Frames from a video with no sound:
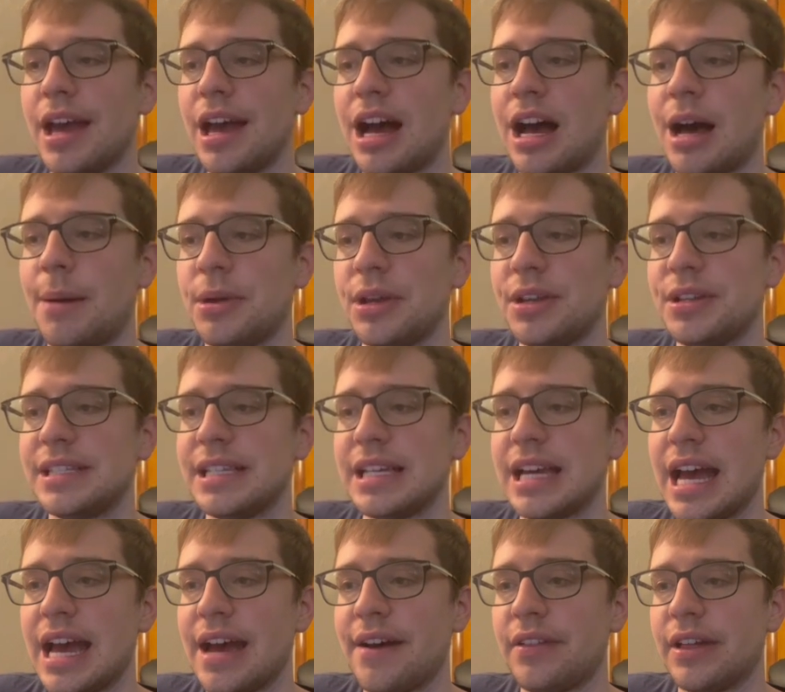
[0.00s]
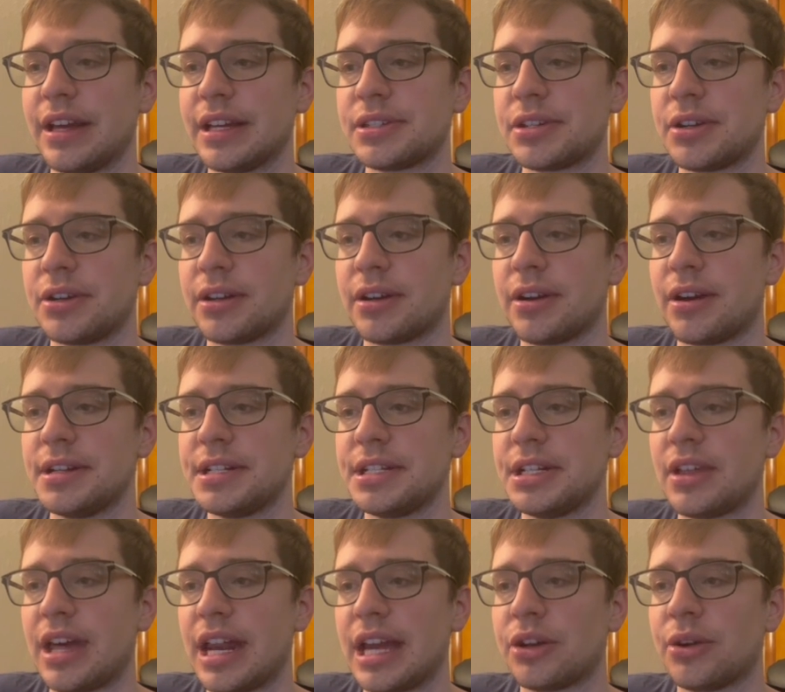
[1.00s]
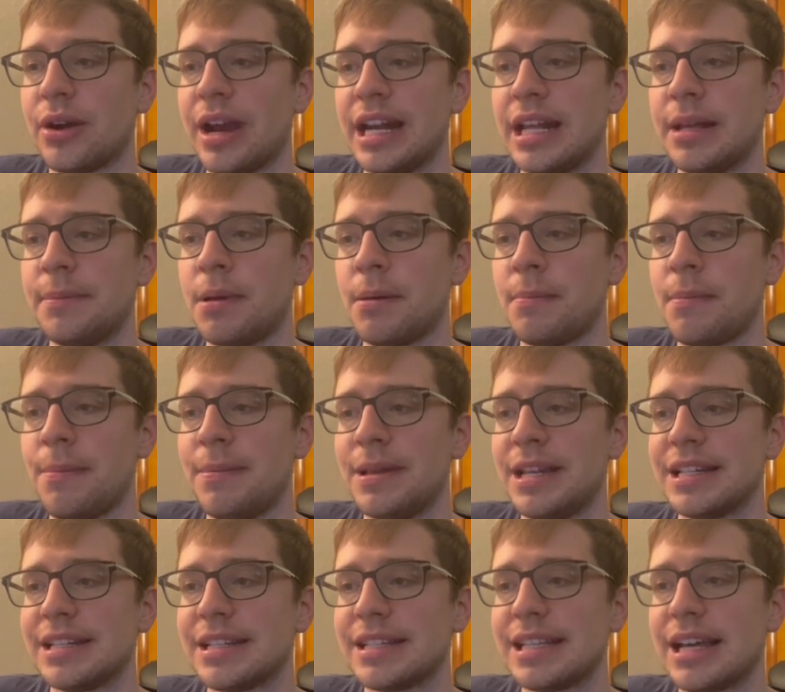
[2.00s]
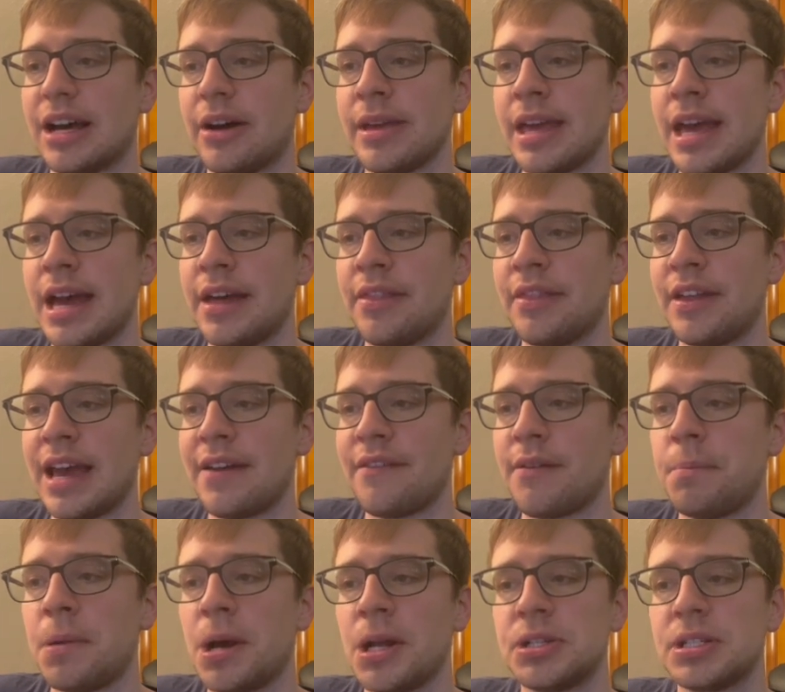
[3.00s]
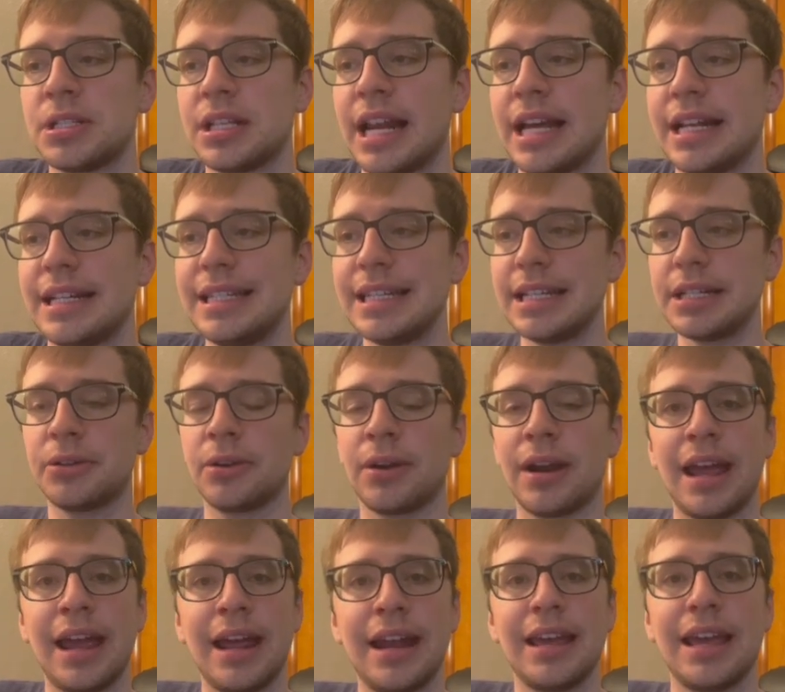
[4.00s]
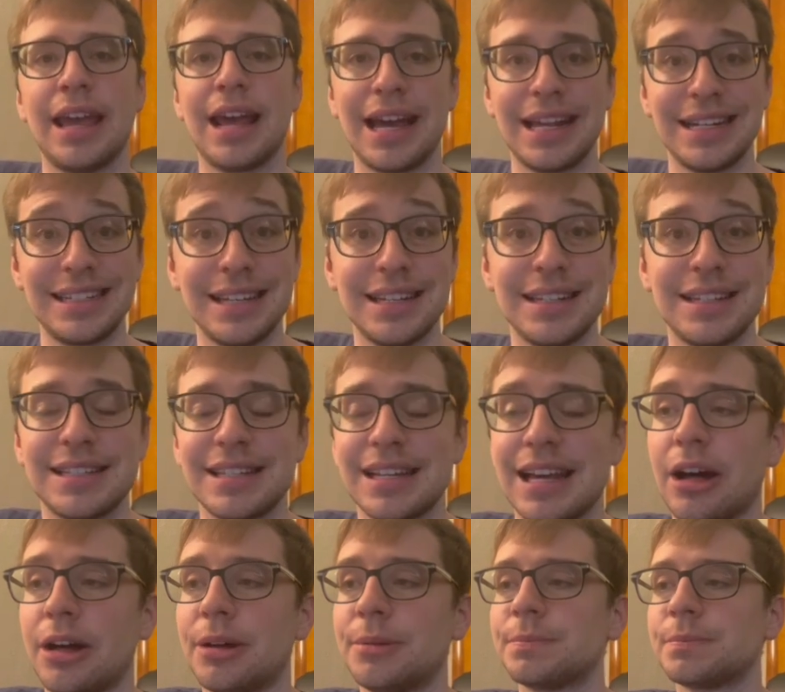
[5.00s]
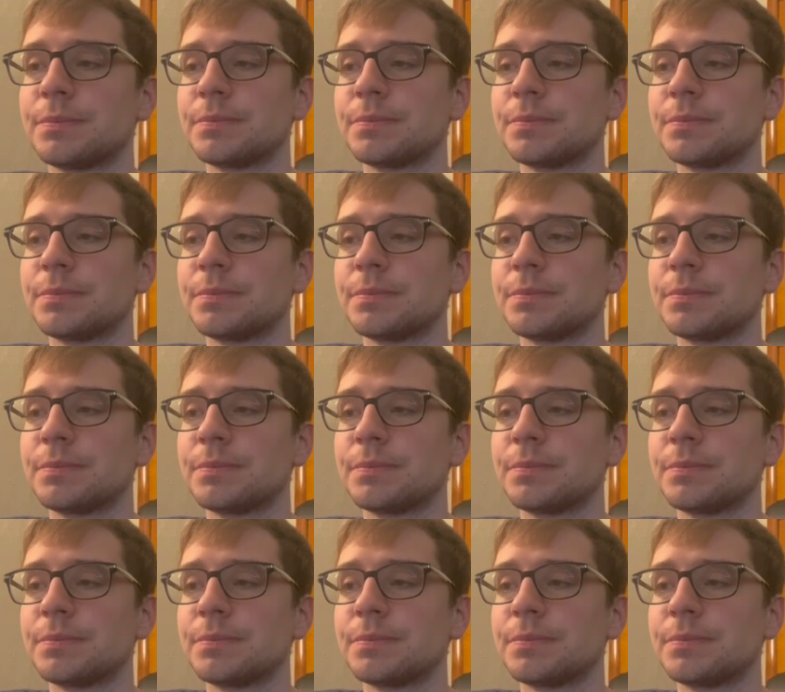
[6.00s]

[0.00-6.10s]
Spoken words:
But you see I have like certain cards here that I graded but maybe didn't sell yet. And then I have a bunch that I did grade and I did sell.